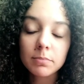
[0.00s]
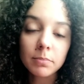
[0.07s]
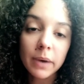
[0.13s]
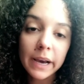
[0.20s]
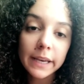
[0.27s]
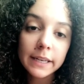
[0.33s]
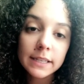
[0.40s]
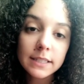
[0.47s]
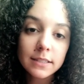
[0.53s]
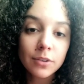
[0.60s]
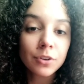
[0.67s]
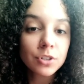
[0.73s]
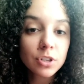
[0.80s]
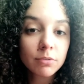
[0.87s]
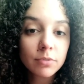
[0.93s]
Mine is
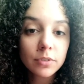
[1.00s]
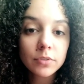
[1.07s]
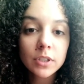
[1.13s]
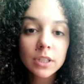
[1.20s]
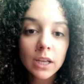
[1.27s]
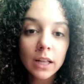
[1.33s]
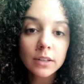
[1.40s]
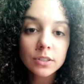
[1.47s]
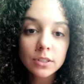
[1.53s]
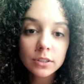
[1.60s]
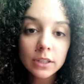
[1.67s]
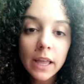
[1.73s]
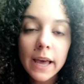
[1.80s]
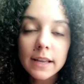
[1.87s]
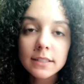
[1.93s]
$150
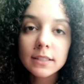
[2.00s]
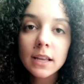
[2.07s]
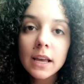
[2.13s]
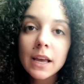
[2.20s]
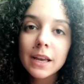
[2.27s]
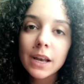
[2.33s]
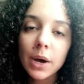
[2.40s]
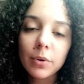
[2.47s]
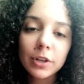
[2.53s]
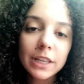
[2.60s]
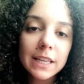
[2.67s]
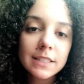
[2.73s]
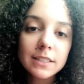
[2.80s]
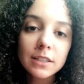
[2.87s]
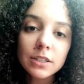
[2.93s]
less. Now,
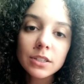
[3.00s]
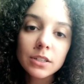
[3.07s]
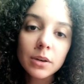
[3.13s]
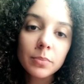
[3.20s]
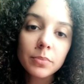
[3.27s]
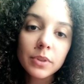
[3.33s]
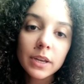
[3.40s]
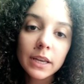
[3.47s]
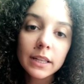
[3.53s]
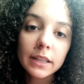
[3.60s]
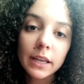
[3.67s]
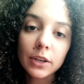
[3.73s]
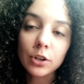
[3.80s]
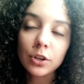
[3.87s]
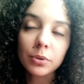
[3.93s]
unless there's something
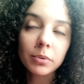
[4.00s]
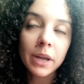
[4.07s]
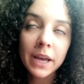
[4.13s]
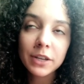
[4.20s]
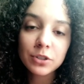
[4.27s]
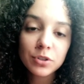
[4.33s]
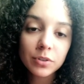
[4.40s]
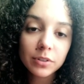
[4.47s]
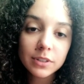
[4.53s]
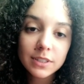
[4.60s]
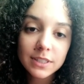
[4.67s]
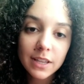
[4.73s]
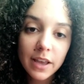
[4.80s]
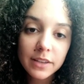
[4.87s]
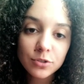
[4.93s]
like natural
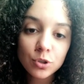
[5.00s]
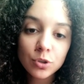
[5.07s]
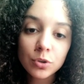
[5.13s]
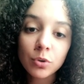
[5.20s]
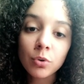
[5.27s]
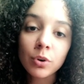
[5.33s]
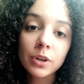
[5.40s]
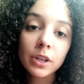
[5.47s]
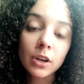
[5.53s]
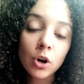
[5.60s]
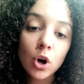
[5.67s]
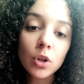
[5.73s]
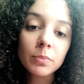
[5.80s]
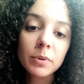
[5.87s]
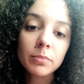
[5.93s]
disaster, or they
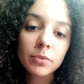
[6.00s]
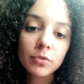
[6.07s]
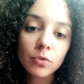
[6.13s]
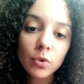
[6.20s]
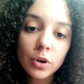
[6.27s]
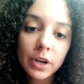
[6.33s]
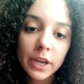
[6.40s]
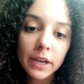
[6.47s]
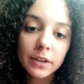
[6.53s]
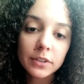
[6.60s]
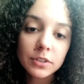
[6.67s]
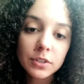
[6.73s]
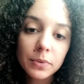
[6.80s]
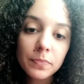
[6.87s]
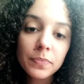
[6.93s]
call me
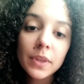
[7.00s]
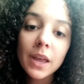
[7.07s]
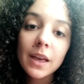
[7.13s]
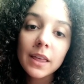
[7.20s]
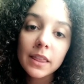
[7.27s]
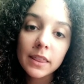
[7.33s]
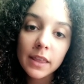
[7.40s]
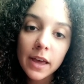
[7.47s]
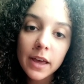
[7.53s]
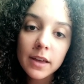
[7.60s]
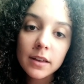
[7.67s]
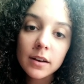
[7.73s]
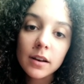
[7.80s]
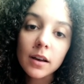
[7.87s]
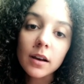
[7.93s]
beforehand,
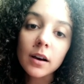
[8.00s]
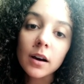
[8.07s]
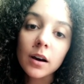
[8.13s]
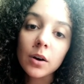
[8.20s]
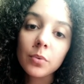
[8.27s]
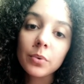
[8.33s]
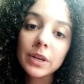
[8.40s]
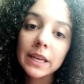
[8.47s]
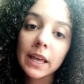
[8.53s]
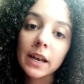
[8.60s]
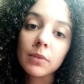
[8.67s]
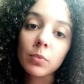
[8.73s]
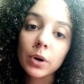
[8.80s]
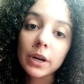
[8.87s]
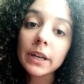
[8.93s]
then we
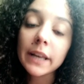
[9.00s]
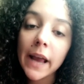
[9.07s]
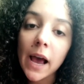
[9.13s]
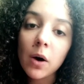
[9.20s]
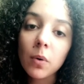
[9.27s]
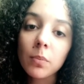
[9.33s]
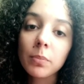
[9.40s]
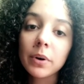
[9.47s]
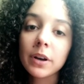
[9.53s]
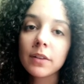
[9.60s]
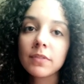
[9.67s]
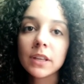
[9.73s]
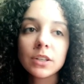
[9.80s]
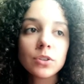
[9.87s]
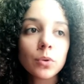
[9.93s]
can work it out. But if
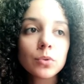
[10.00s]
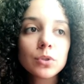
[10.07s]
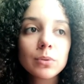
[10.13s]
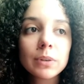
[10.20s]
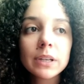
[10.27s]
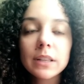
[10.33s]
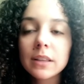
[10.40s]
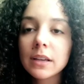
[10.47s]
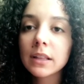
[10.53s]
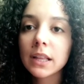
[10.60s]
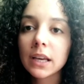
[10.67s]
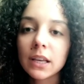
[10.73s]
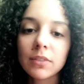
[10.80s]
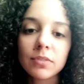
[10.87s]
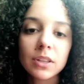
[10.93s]
they don't do anything,
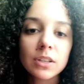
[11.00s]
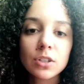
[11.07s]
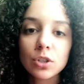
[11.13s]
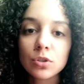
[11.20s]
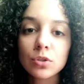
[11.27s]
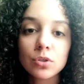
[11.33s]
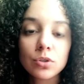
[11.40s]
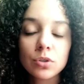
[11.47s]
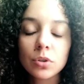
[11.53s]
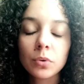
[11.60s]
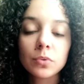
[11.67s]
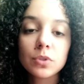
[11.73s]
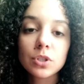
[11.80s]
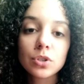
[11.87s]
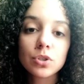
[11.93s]
like if they
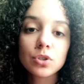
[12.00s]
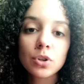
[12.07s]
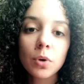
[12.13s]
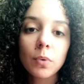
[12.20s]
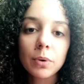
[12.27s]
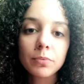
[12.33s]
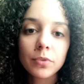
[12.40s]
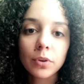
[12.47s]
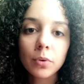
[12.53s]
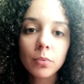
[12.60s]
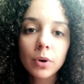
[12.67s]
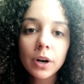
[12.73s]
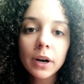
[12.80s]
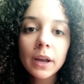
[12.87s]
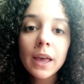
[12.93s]
don't just show up for the
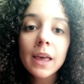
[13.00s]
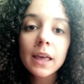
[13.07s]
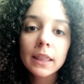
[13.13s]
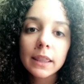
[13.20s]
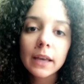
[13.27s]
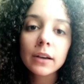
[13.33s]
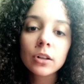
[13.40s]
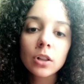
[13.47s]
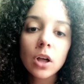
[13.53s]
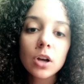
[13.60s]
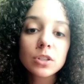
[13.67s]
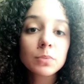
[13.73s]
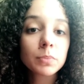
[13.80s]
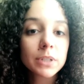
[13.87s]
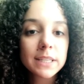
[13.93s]
work, that
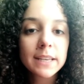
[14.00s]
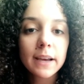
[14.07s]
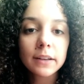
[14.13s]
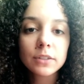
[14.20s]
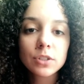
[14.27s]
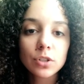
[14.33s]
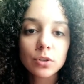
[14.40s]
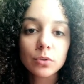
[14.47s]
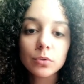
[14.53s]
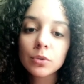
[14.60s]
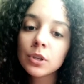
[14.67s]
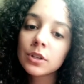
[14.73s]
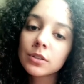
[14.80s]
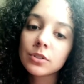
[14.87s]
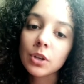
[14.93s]
clause protects you.
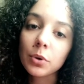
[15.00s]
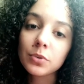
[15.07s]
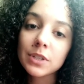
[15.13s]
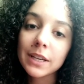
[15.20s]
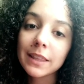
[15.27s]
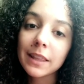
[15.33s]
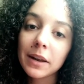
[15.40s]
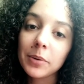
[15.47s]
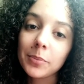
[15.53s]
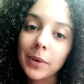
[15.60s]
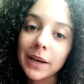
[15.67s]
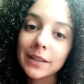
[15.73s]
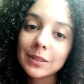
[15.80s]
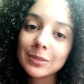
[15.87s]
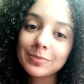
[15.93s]
So take that in
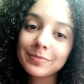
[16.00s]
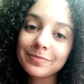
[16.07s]
mind.